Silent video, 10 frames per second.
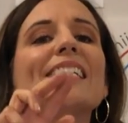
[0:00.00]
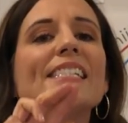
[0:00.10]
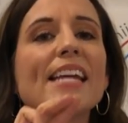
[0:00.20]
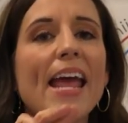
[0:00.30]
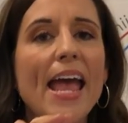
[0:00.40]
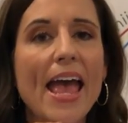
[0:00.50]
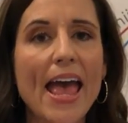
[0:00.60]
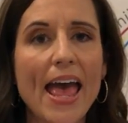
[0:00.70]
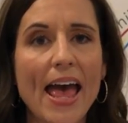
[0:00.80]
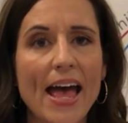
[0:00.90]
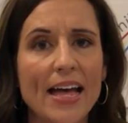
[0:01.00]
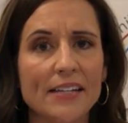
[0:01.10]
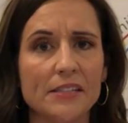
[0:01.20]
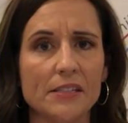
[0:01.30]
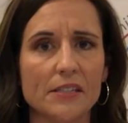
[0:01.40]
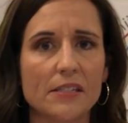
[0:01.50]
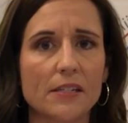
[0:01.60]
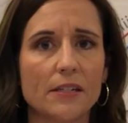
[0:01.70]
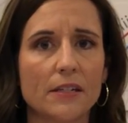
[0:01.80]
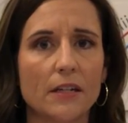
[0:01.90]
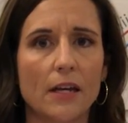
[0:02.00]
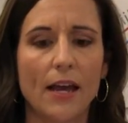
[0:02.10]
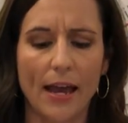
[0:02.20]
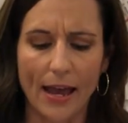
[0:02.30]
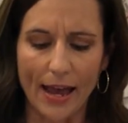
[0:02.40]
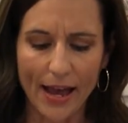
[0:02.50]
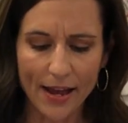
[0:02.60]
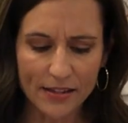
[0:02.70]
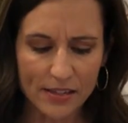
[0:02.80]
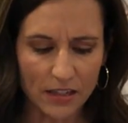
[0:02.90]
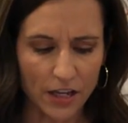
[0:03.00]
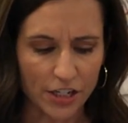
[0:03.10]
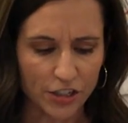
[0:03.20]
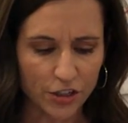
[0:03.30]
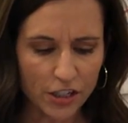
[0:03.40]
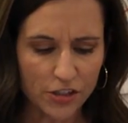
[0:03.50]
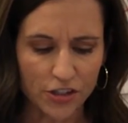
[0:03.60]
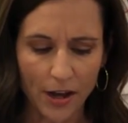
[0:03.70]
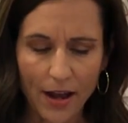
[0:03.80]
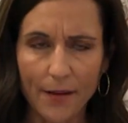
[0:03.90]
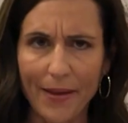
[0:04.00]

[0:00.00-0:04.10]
Tans. Excellent. Good job.